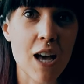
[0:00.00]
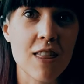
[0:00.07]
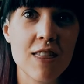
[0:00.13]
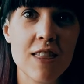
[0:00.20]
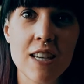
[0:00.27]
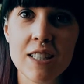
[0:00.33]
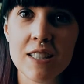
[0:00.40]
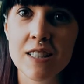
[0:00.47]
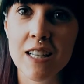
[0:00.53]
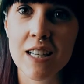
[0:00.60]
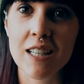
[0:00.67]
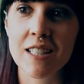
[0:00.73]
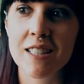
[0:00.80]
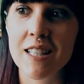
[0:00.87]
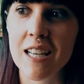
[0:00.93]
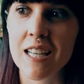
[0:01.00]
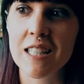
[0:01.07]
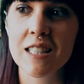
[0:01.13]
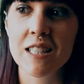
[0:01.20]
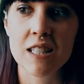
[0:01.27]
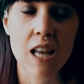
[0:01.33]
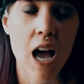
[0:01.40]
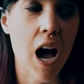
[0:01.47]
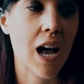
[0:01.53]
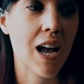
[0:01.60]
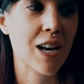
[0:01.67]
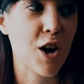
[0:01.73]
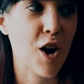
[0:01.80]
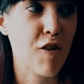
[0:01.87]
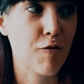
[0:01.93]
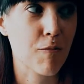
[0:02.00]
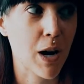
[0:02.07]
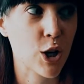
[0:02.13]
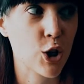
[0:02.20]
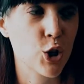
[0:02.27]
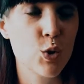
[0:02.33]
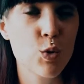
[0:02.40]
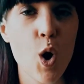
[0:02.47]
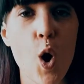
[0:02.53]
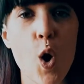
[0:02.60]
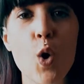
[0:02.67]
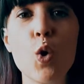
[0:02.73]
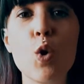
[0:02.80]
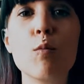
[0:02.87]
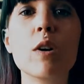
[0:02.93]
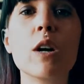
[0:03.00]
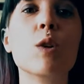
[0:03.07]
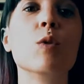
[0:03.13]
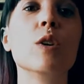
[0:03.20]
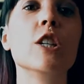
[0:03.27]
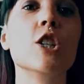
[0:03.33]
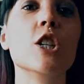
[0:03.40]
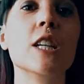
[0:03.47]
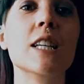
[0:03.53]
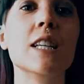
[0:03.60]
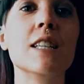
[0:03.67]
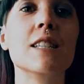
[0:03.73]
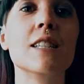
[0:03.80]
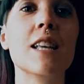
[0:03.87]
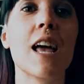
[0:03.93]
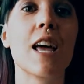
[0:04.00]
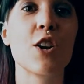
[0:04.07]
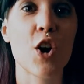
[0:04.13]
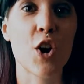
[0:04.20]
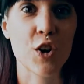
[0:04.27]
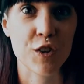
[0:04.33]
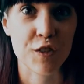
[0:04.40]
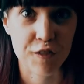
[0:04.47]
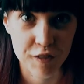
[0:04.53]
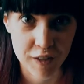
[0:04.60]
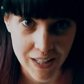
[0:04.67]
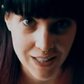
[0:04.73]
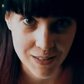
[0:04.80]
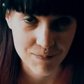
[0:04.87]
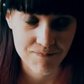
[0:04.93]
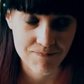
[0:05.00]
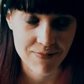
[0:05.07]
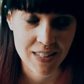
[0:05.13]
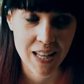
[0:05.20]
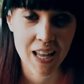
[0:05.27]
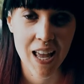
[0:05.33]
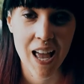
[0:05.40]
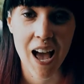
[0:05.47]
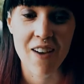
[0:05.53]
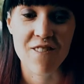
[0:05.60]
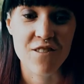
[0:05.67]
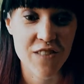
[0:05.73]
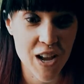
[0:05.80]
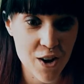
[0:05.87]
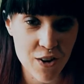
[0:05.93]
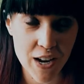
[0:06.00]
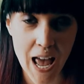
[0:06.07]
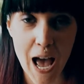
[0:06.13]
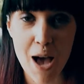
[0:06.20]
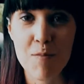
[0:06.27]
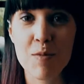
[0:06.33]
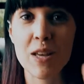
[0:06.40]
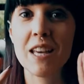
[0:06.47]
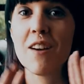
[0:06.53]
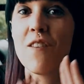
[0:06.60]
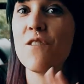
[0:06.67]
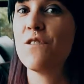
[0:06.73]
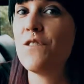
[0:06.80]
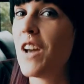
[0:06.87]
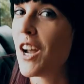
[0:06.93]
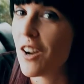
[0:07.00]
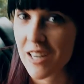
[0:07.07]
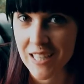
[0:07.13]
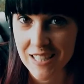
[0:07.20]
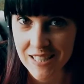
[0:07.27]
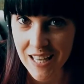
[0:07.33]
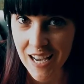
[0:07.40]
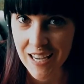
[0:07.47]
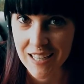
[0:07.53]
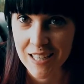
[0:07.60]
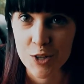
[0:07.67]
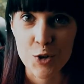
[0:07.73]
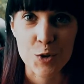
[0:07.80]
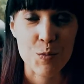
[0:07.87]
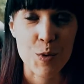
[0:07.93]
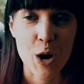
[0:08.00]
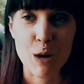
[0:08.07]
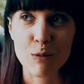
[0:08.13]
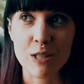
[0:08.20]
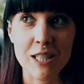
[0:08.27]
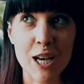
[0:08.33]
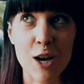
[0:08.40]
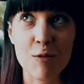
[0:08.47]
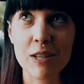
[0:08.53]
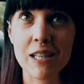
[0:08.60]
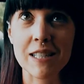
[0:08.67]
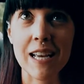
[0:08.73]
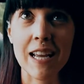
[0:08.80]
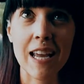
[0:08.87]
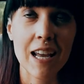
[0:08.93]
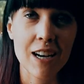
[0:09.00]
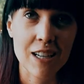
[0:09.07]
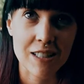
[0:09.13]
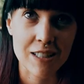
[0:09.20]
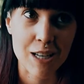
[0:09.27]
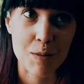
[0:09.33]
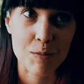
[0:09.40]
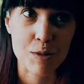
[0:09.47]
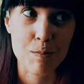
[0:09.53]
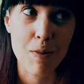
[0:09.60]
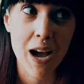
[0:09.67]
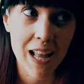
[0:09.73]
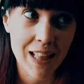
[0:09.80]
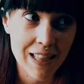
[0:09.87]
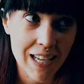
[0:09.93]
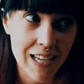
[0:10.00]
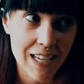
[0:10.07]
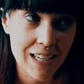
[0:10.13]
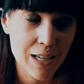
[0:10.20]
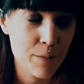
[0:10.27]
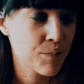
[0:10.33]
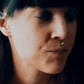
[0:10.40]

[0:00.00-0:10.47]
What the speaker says: this is inside of my new home, which is an RV. Very happy, very excited. You can probably tell because I cannot stop smiling.